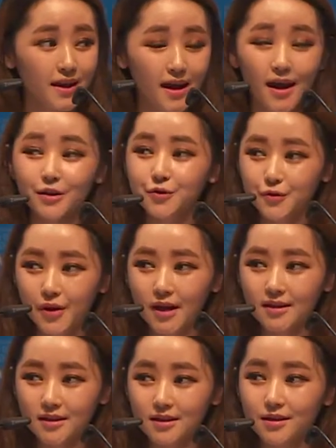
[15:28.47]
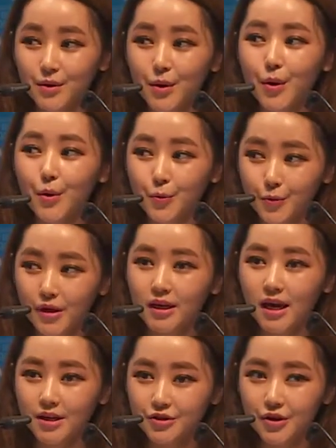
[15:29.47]
and together we
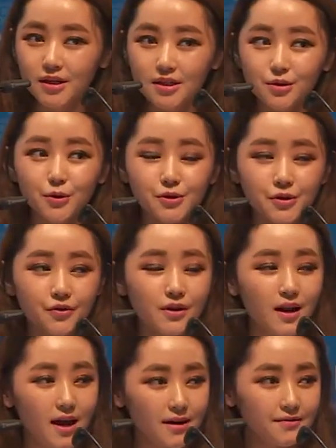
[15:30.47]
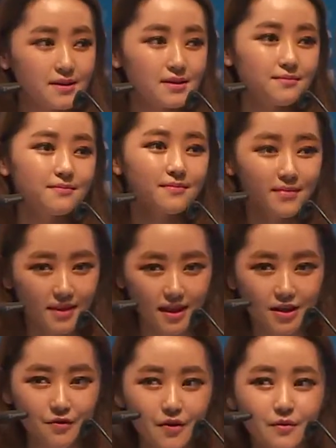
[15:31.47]
can change North Korean lives. Thank
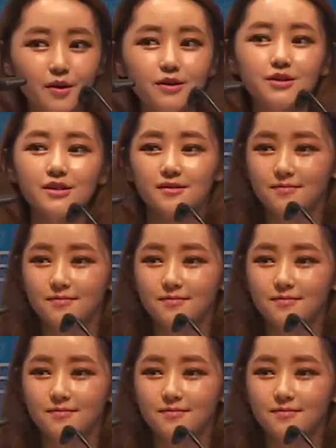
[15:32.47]
you very much.